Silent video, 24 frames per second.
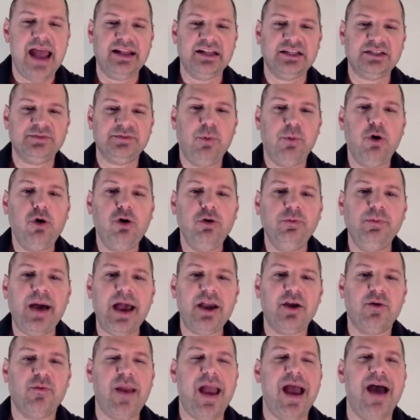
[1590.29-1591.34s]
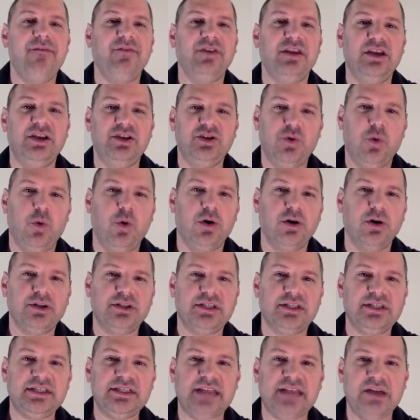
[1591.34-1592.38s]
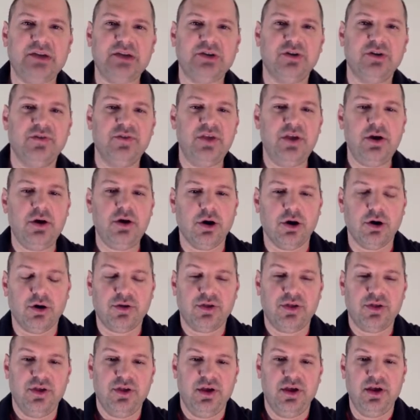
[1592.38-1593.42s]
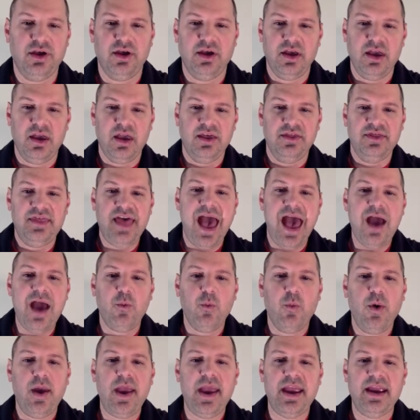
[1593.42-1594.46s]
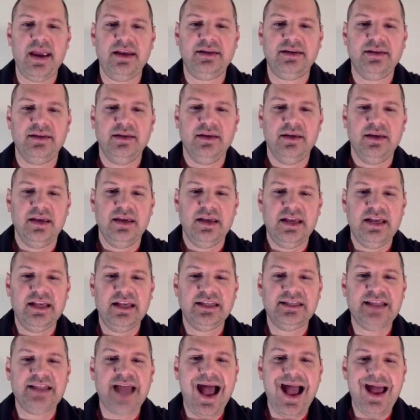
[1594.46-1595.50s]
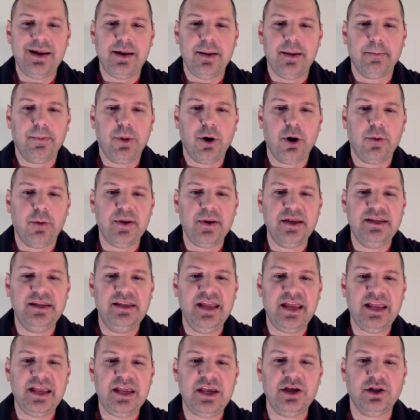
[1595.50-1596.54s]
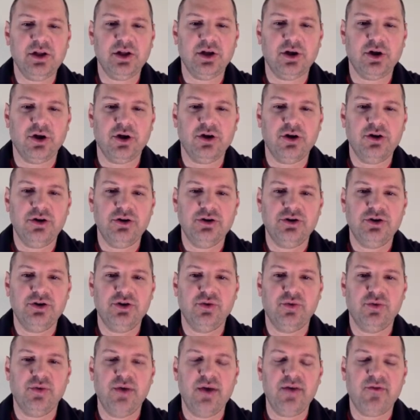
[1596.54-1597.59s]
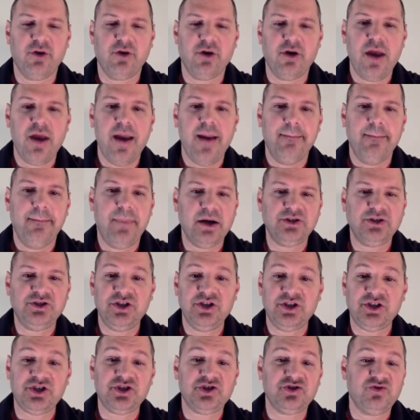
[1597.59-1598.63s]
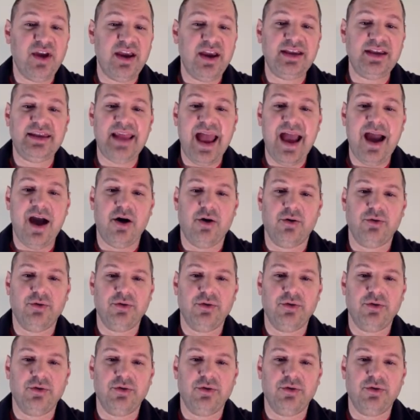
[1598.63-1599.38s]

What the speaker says: it's pulled by gravity towards the center of the earth. That weight is not perpendicular to the river, but just straight down.